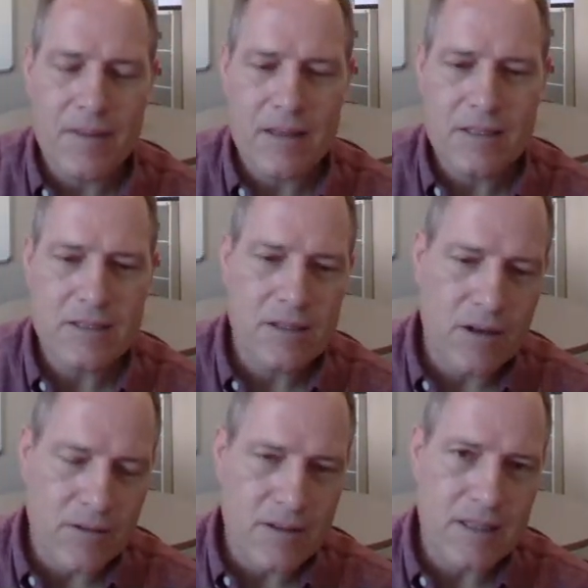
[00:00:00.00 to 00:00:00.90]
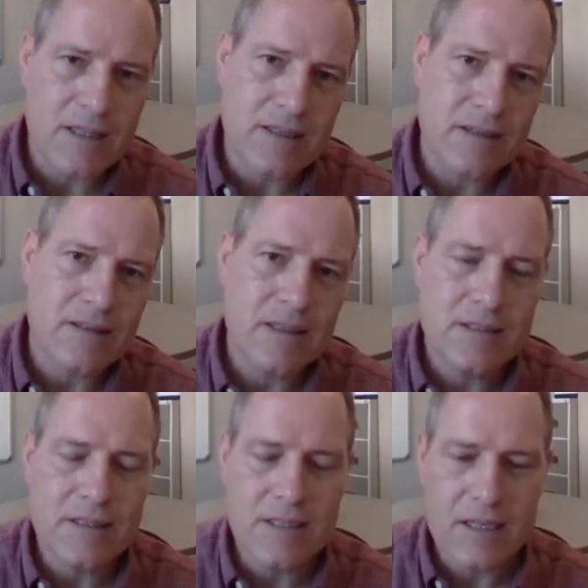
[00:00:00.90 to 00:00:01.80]
just after the
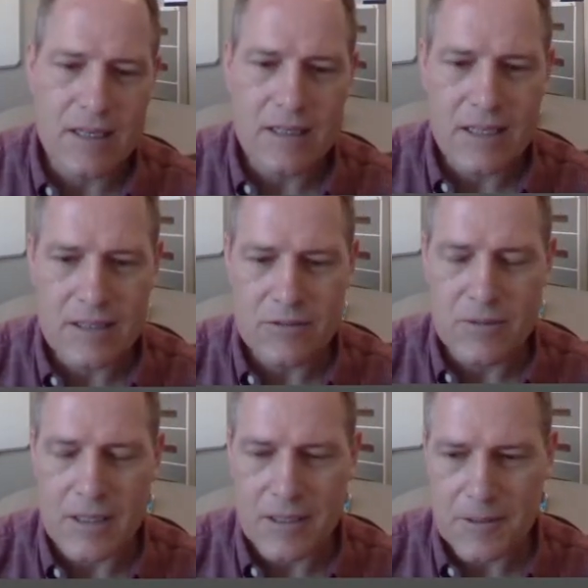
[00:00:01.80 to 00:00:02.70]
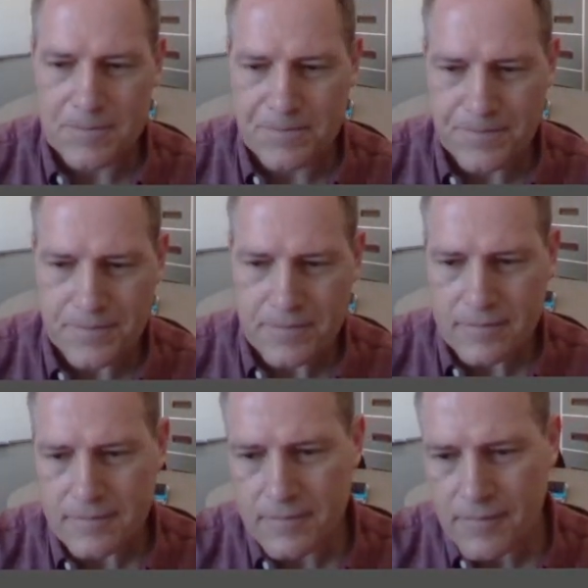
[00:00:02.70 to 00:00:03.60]
engineering test week.
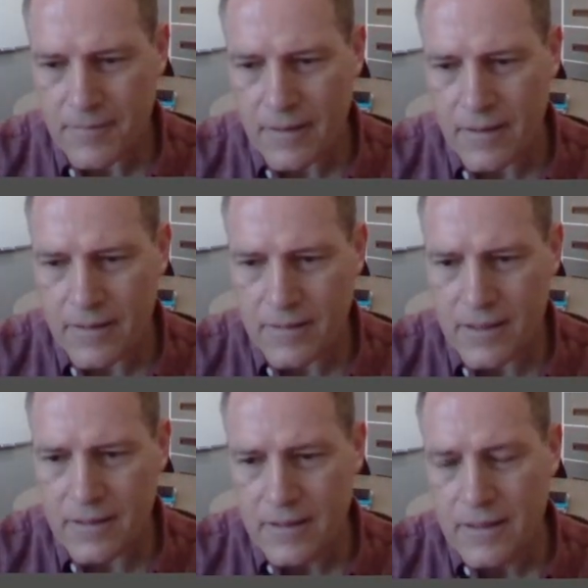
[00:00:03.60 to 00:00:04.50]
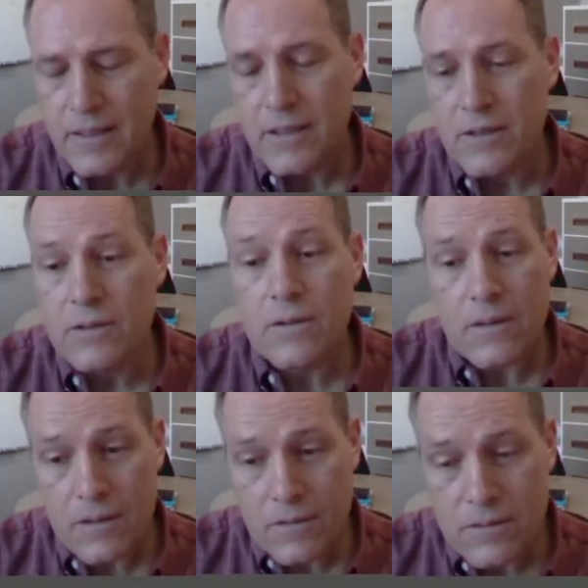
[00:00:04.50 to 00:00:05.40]
Okay, you
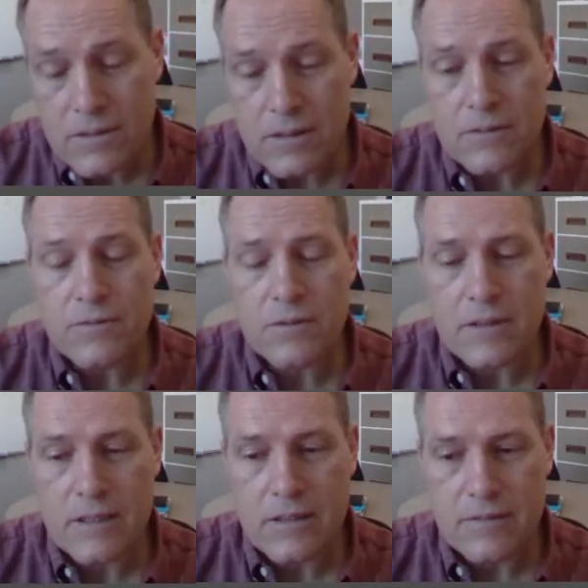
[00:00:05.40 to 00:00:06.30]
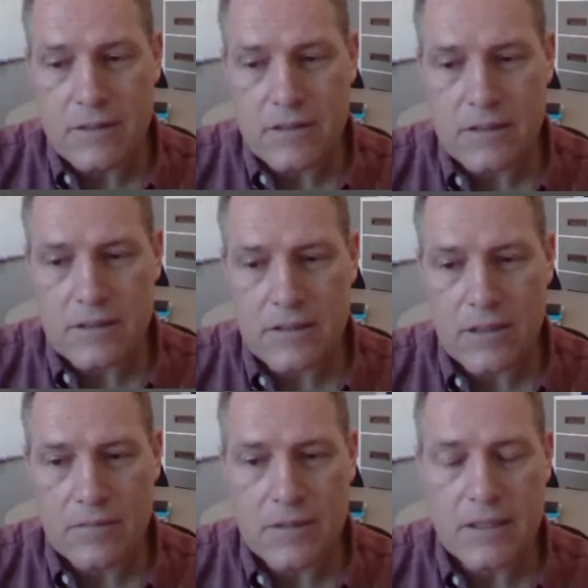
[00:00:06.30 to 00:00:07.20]
are also, for the individual
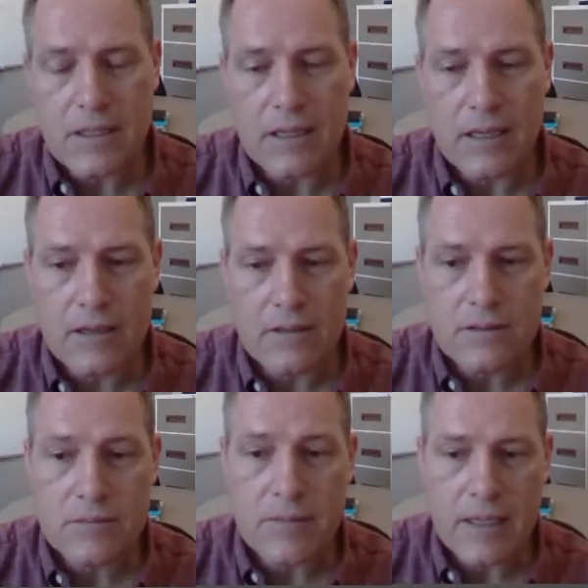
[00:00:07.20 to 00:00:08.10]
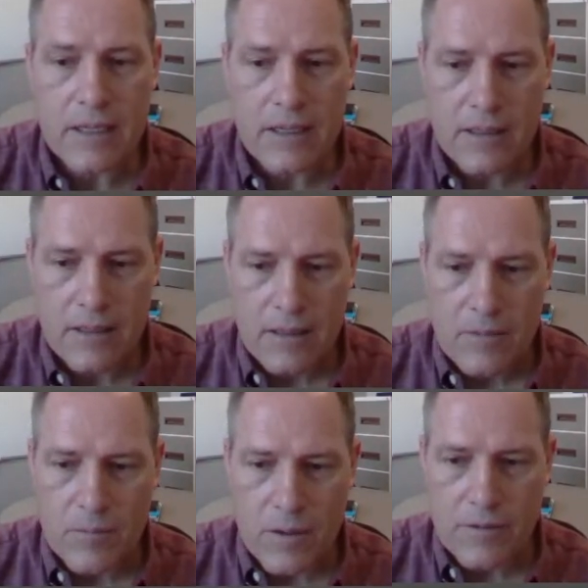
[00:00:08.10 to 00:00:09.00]
assignment, allowed to make
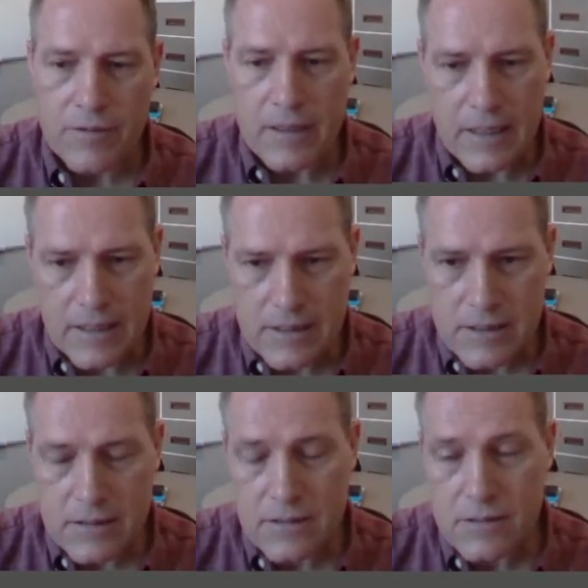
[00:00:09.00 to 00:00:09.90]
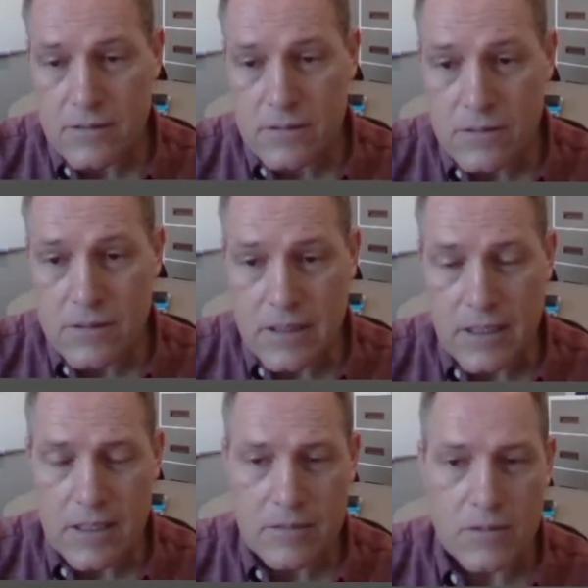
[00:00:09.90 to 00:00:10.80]
modifications to the
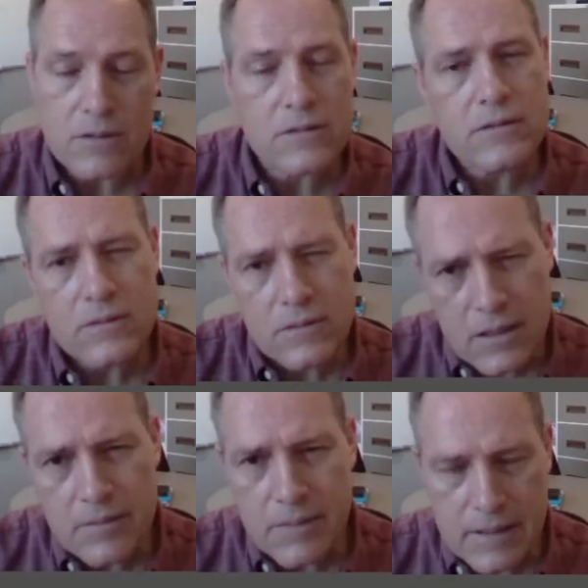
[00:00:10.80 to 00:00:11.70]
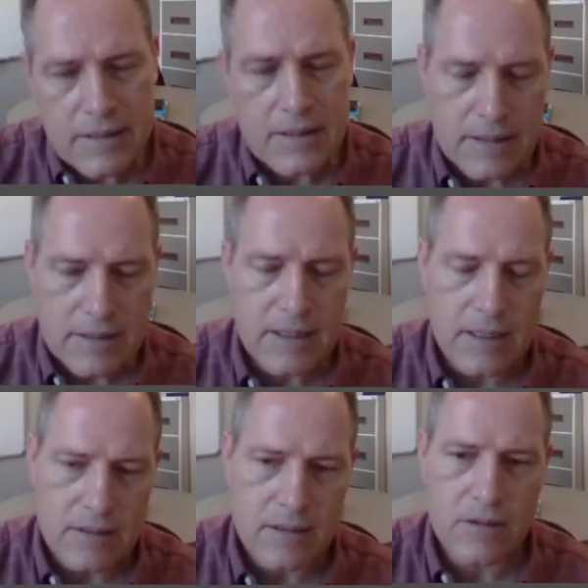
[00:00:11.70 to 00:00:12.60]
gearbox to a limited
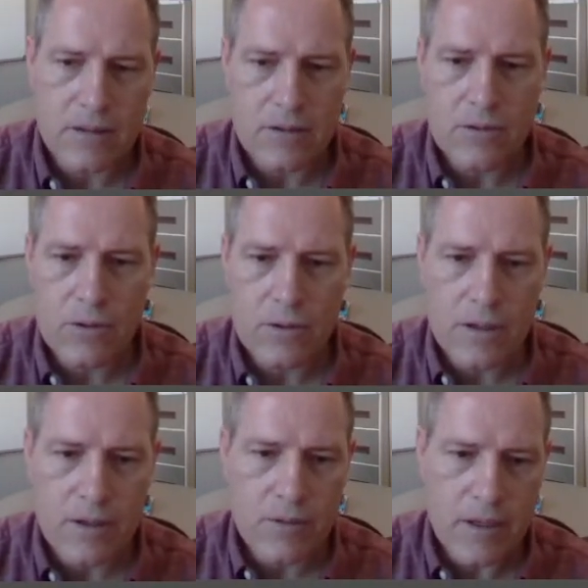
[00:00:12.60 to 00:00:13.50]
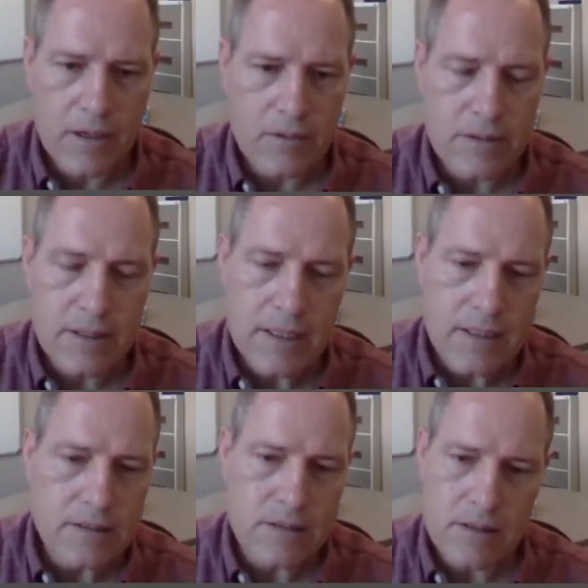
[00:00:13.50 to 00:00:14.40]
extent. Okay, you cannot
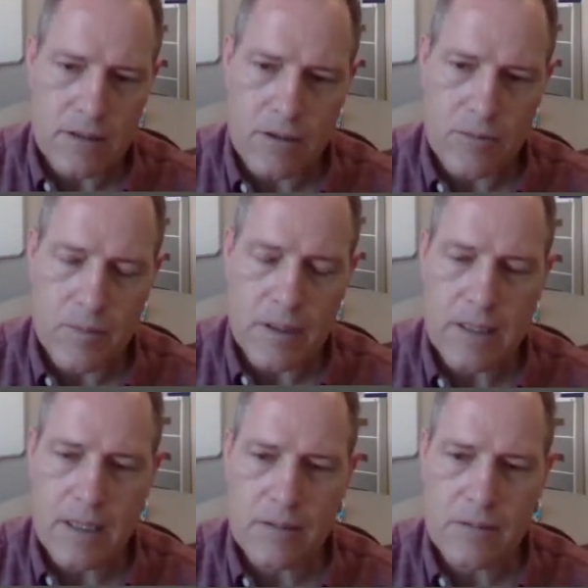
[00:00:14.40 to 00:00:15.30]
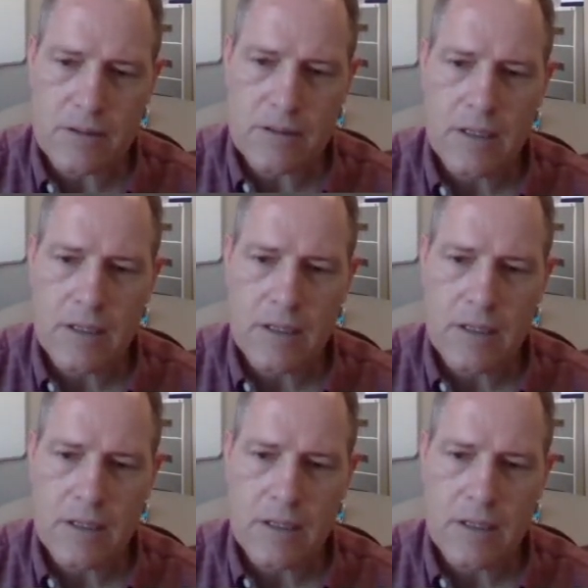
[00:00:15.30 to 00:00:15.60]
redesign the complete gearbox,